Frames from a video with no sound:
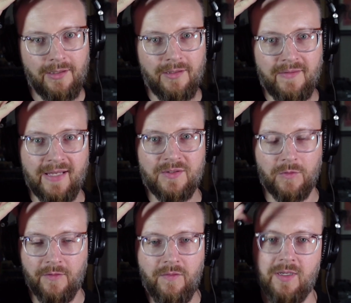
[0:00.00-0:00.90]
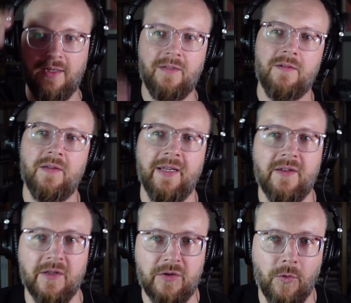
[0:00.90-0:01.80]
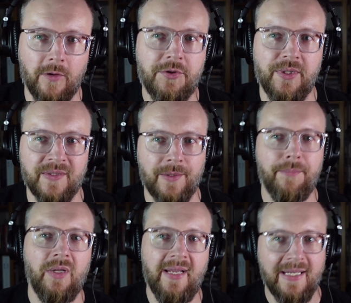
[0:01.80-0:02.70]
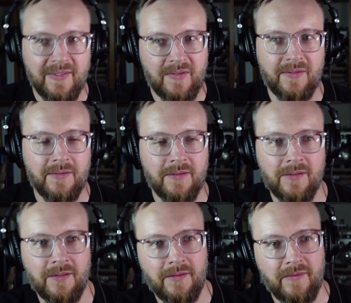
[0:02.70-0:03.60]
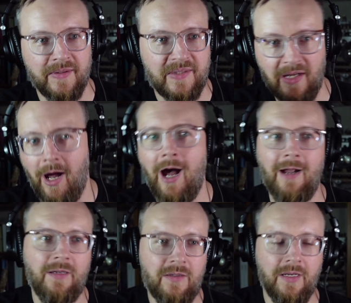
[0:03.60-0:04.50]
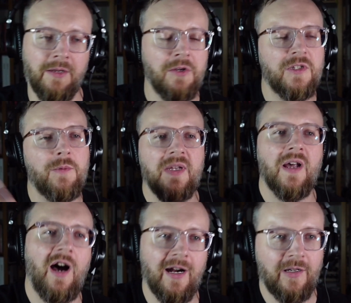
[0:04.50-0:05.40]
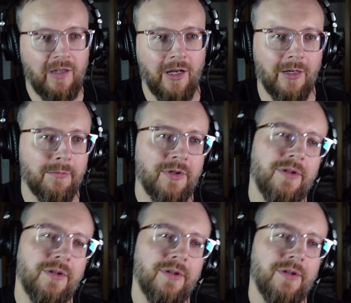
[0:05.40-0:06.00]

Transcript: That sort of thing. Like the Torch is a place. It used to be the hot club.